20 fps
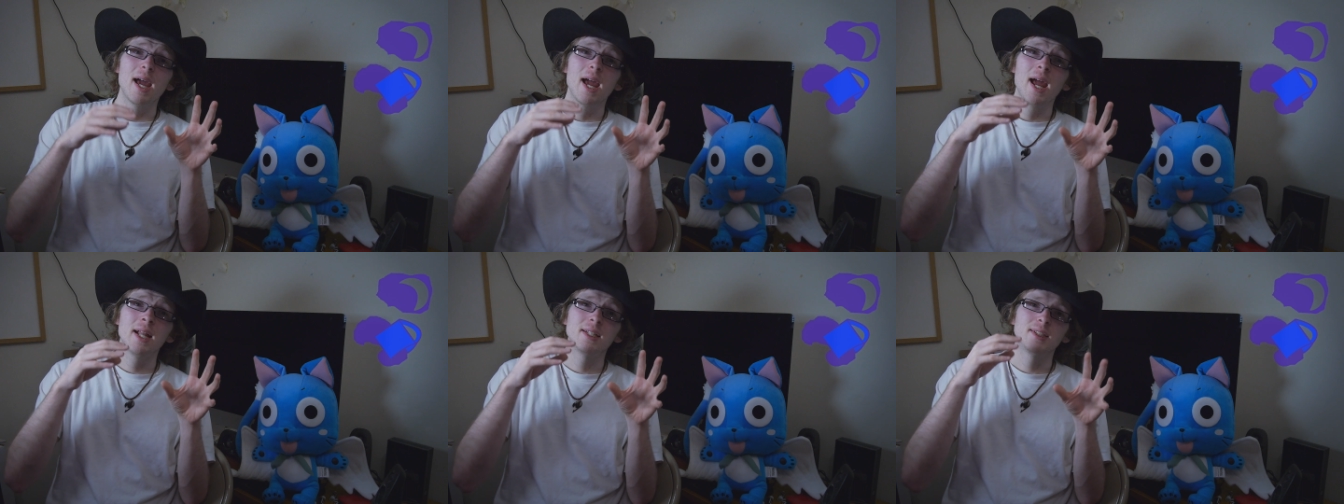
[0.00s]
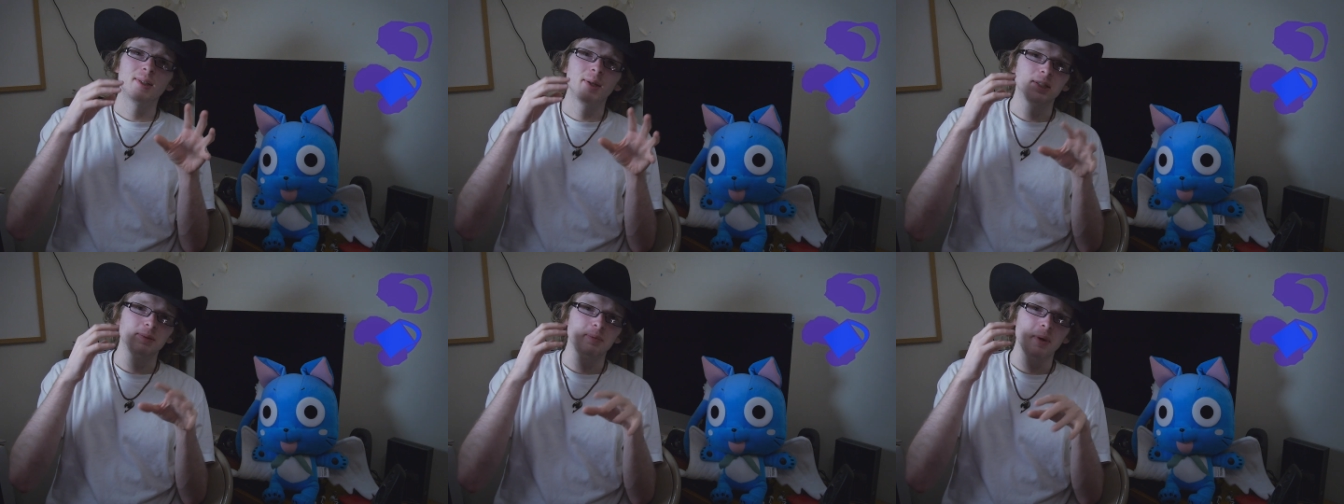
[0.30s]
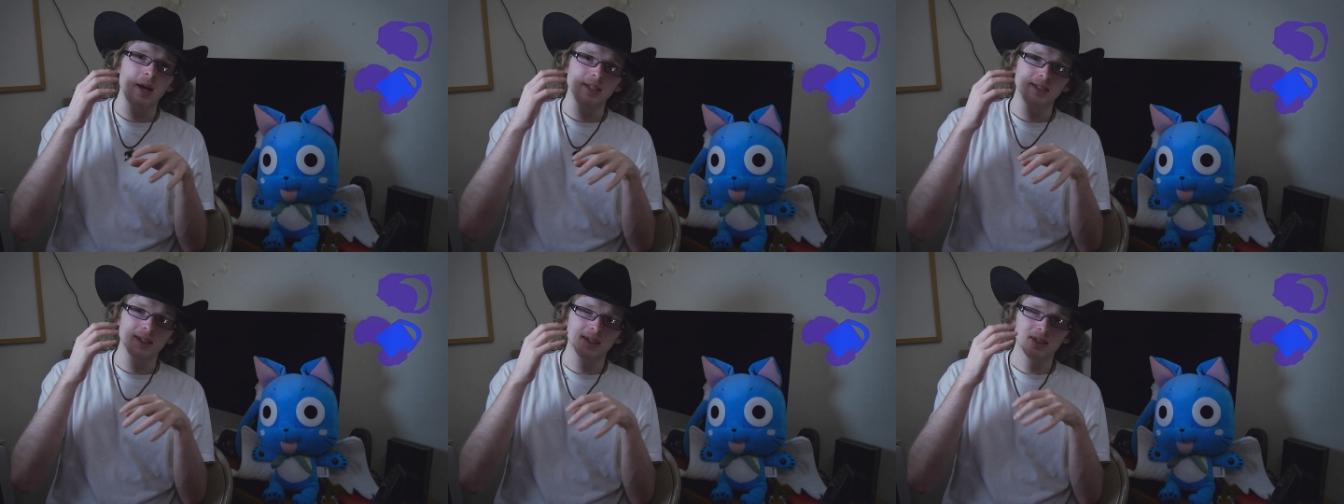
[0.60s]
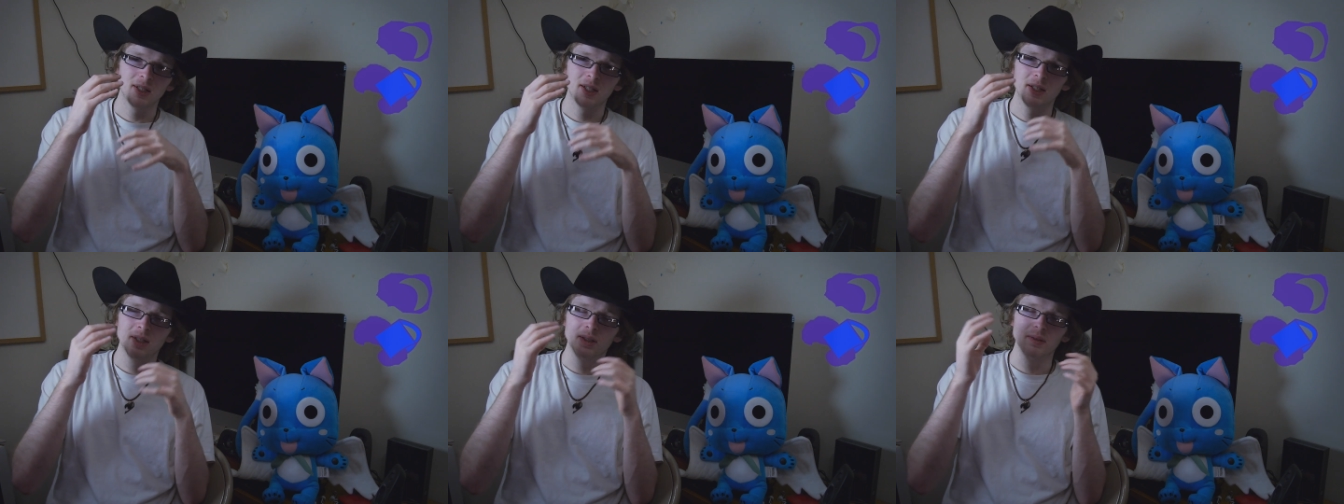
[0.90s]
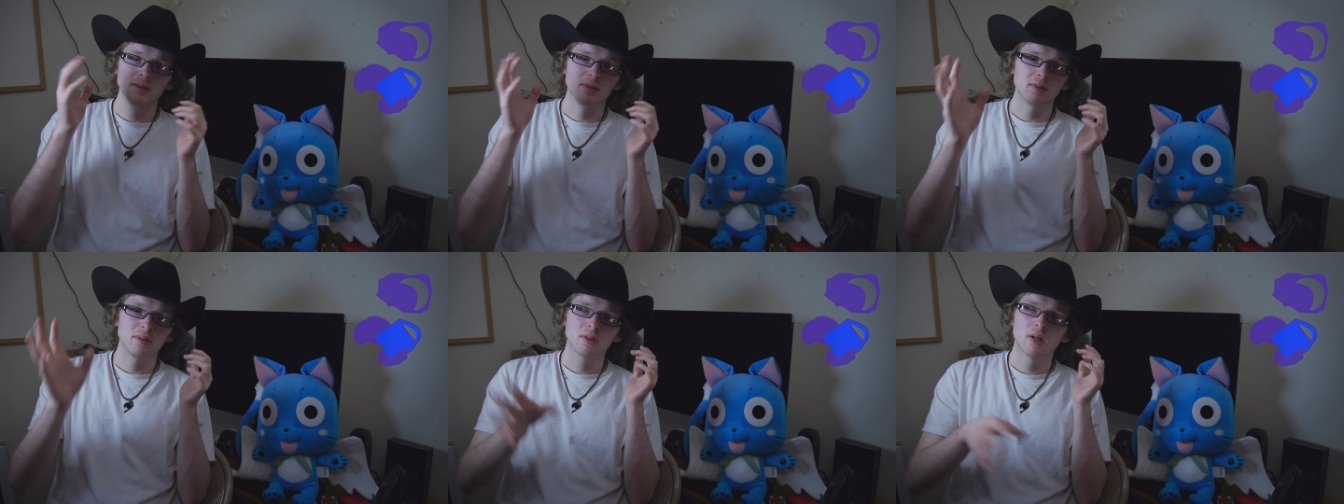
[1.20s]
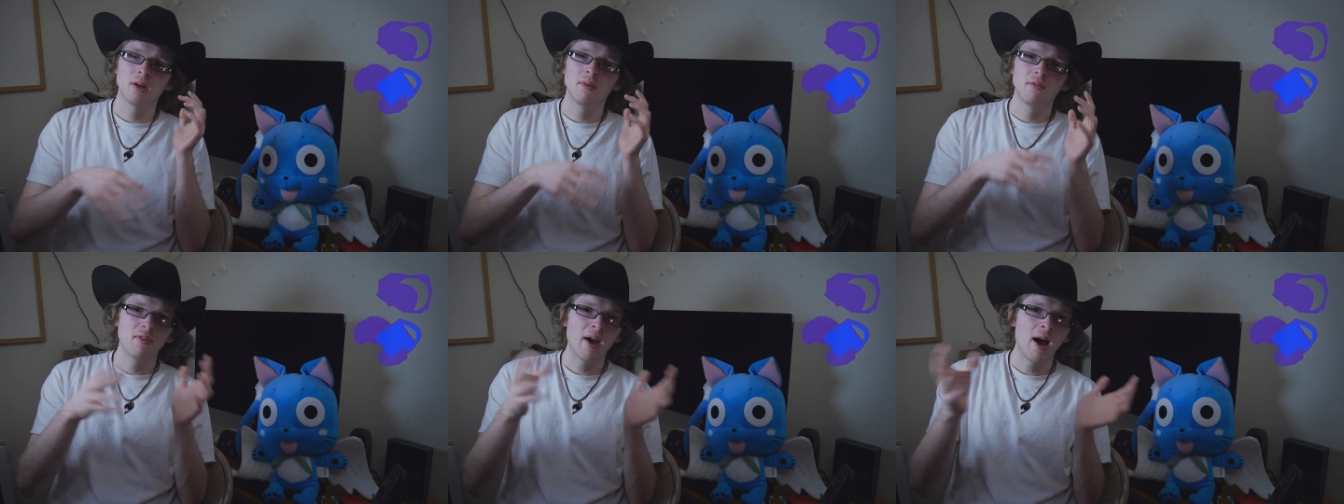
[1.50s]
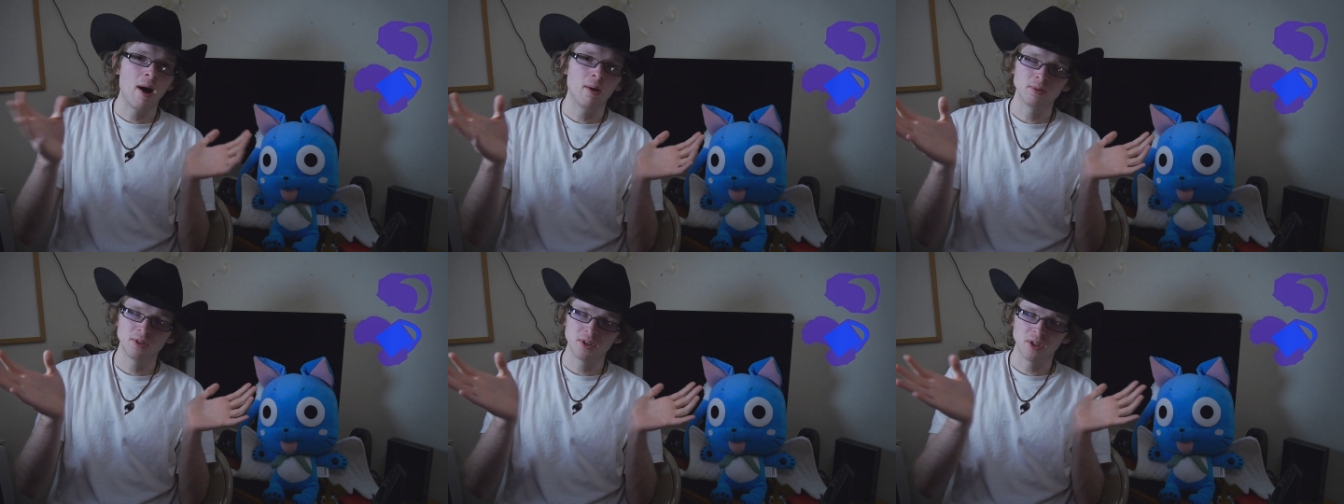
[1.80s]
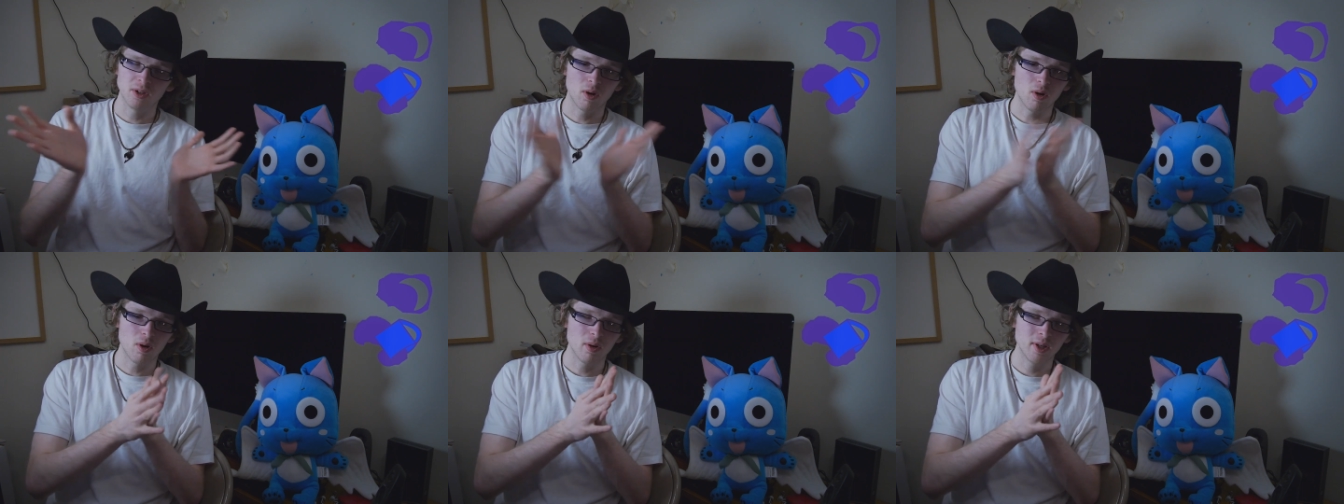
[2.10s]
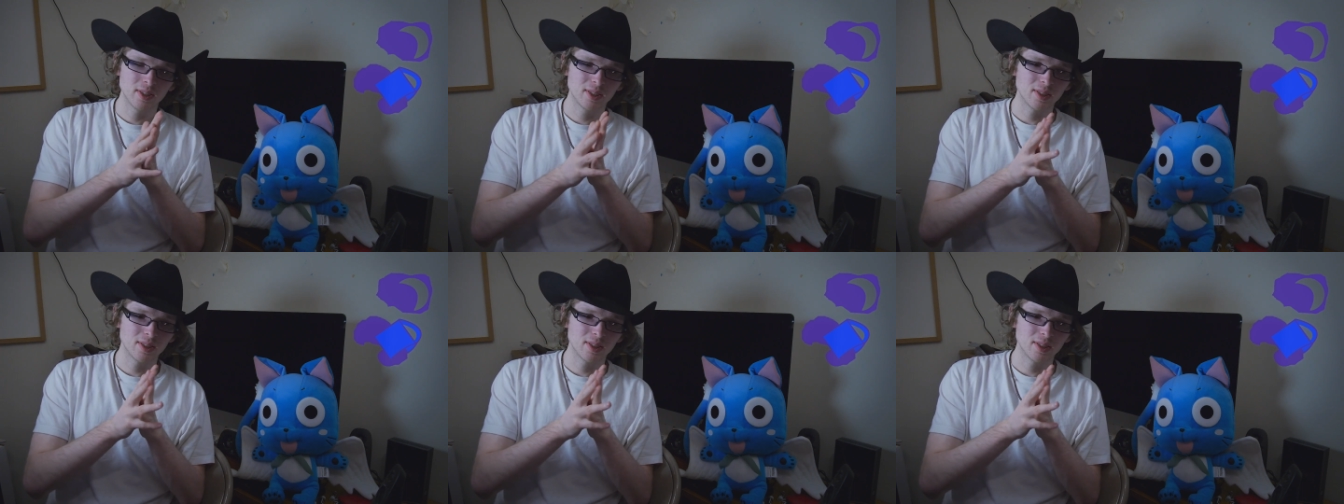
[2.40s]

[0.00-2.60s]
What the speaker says: It just basically confounds it all.